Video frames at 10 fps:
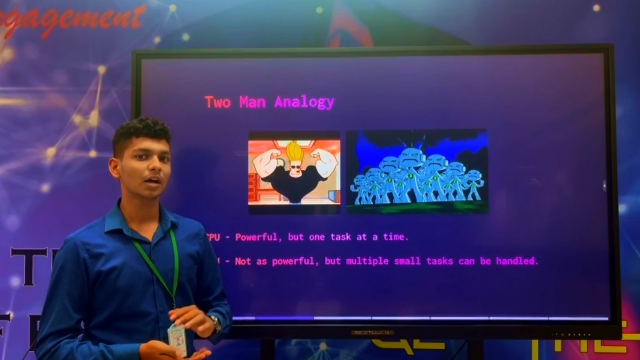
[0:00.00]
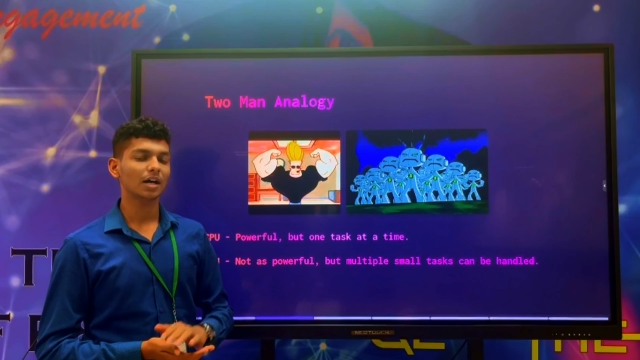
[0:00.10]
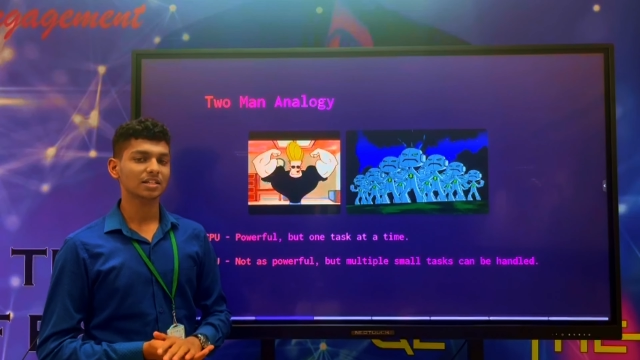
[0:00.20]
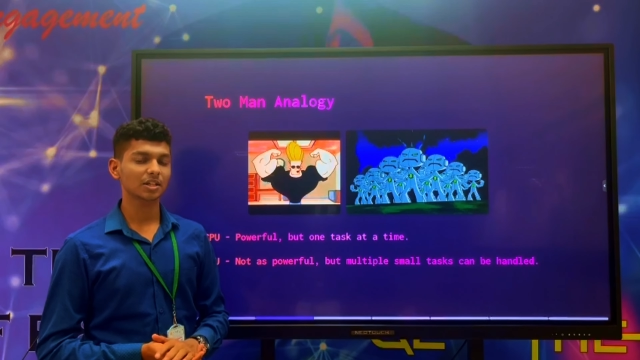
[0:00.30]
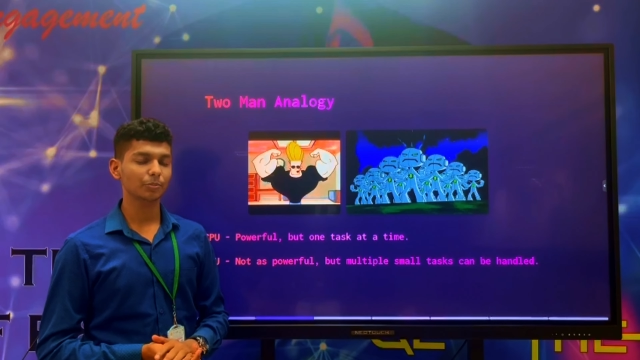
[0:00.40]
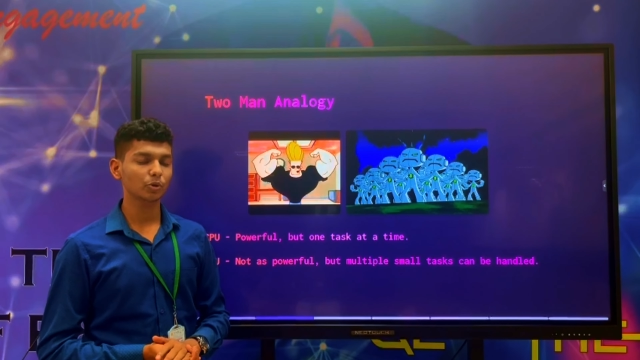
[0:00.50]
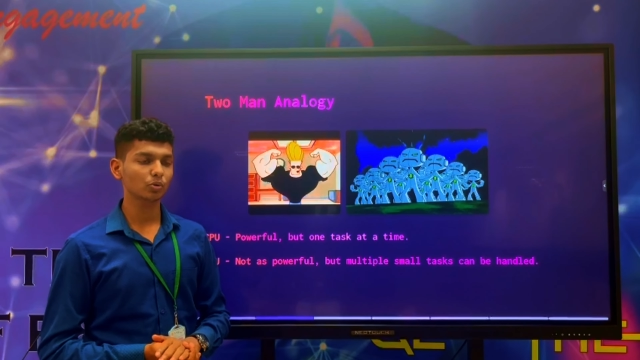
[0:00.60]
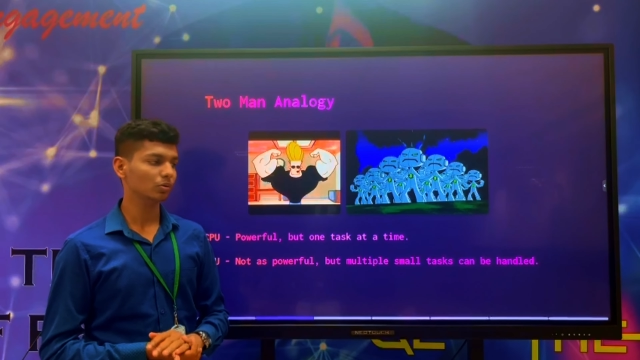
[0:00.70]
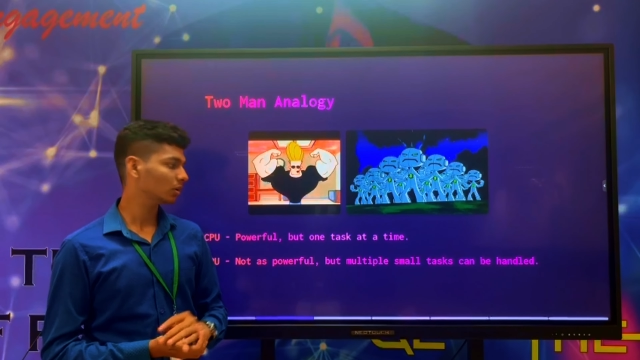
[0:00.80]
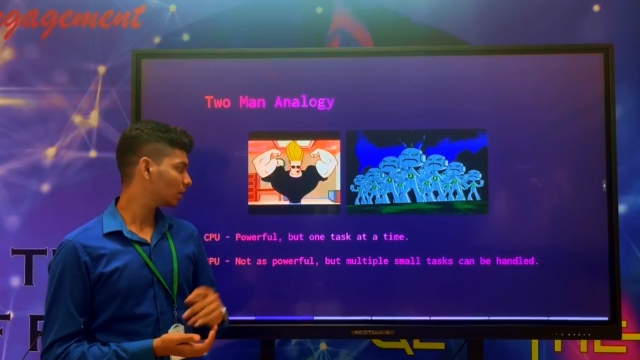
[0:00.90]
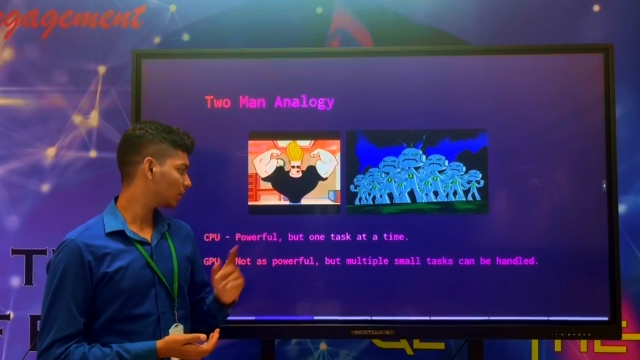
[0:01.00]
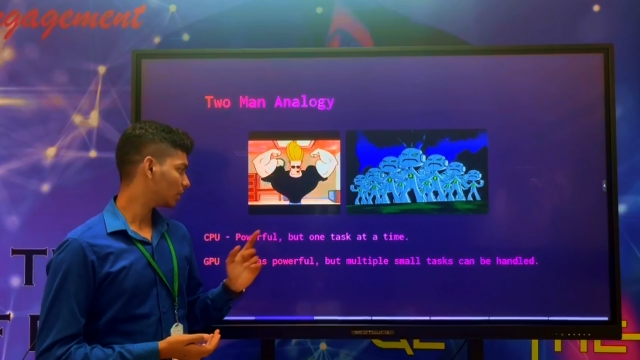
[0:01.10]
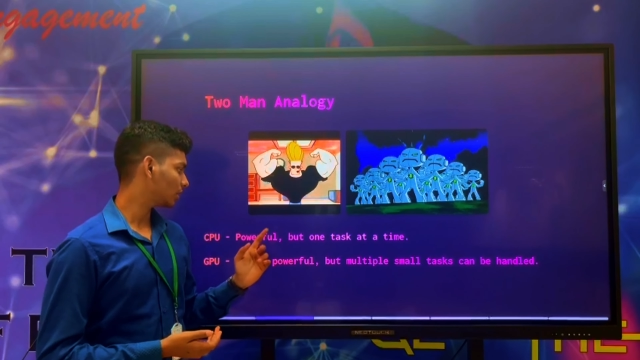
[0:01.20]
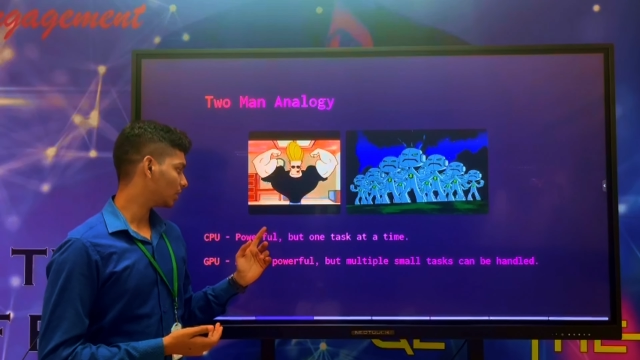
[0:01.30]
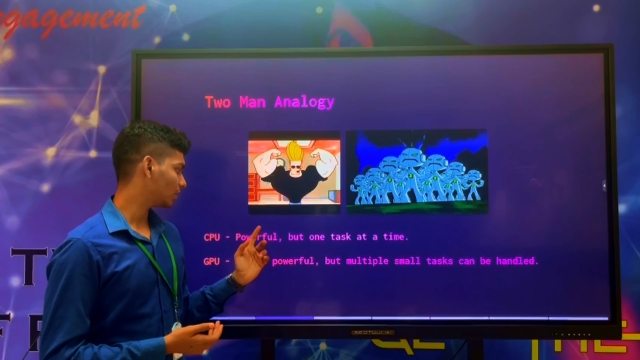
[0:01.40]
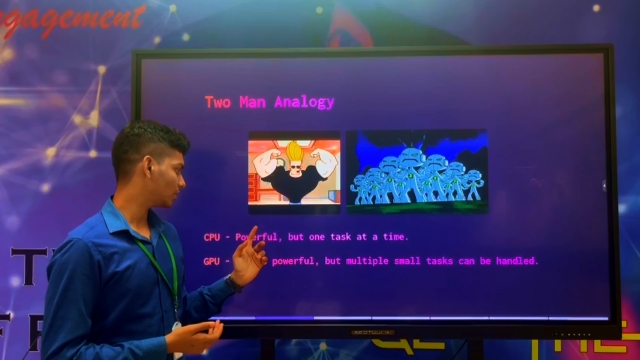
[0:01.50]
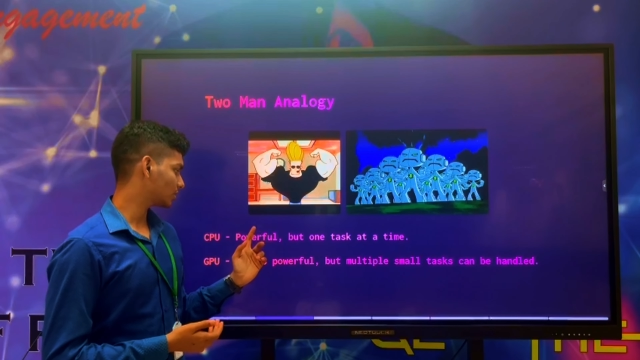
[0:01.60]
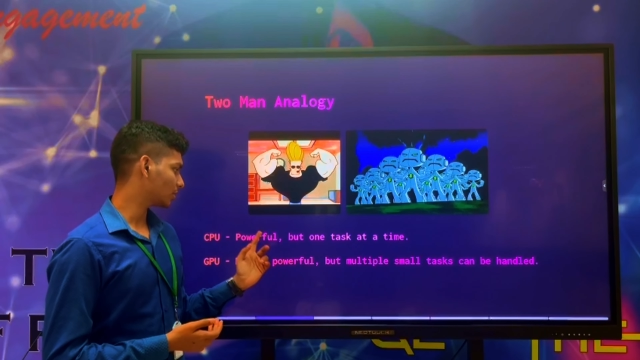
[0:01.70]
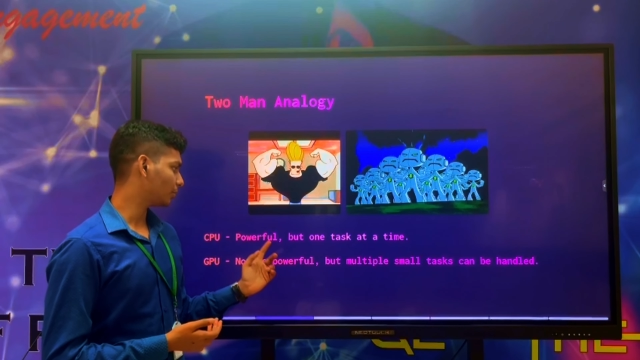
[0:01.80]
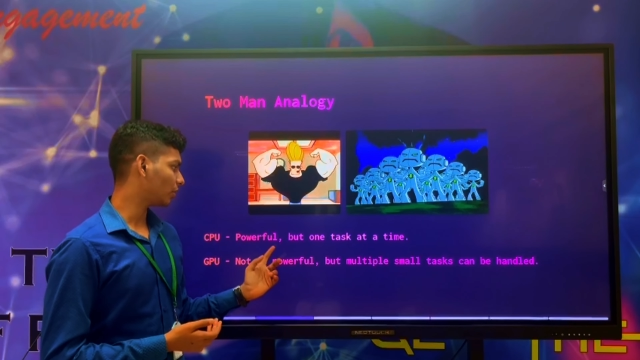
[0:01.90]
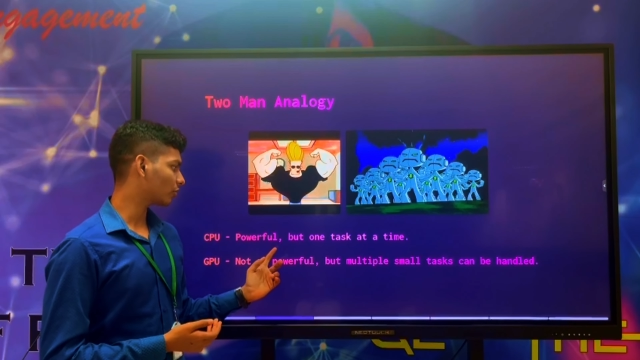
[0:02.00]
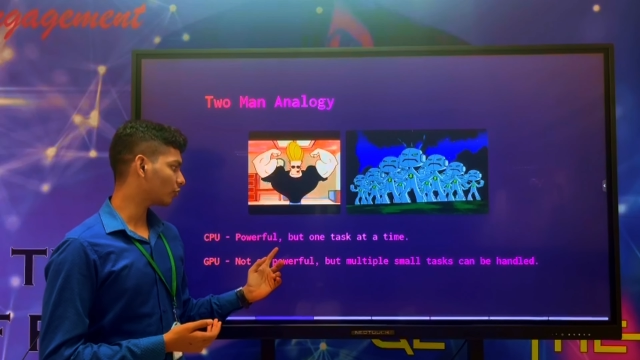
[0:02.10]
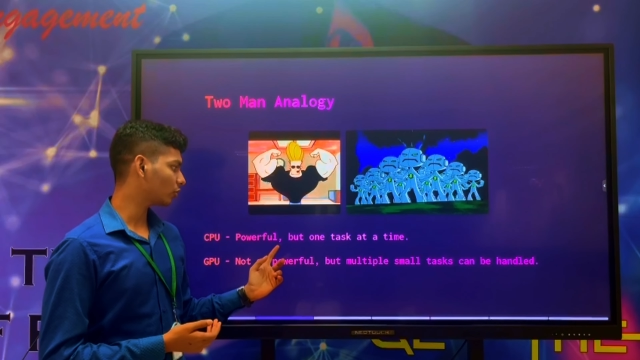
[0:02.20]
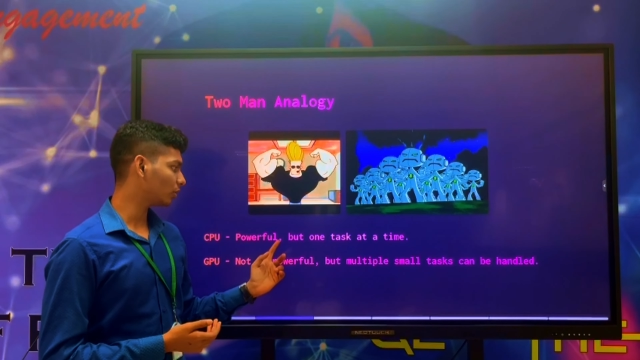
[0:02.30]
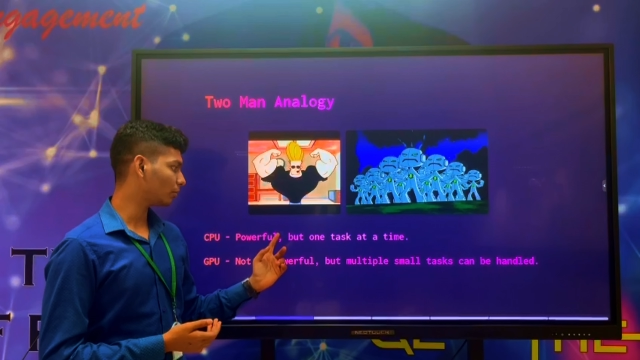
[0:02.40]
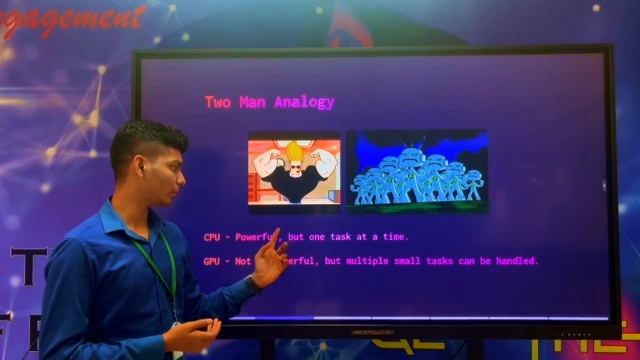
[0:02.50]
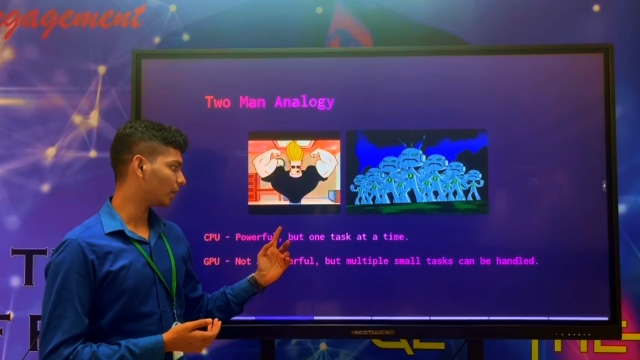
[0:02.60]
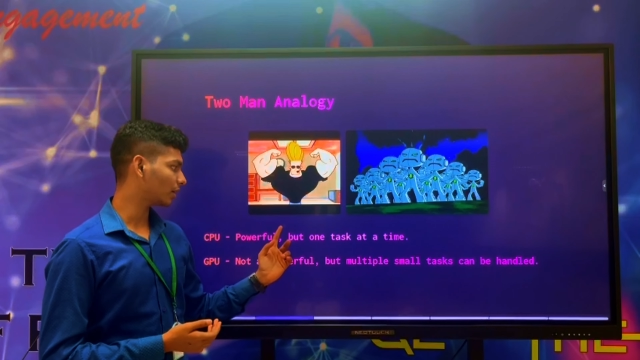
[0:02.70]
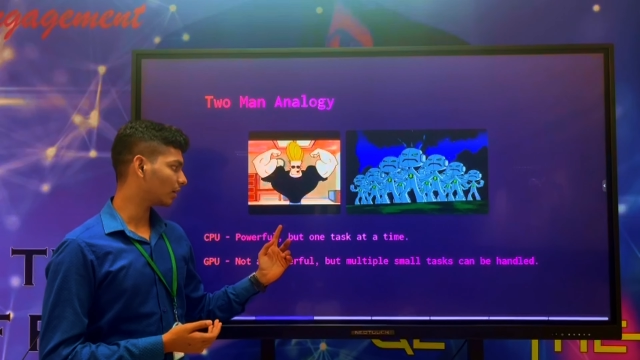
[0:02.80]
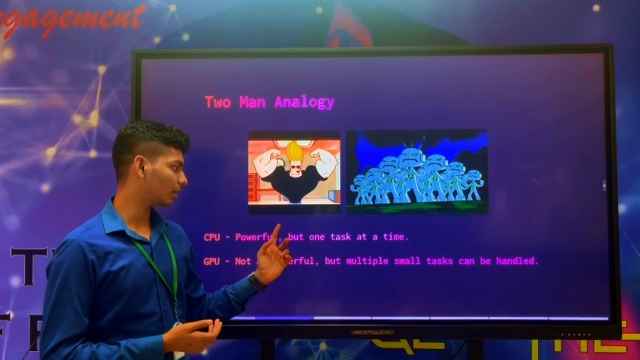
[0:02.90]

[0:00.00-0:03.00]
a CPU is the powerful but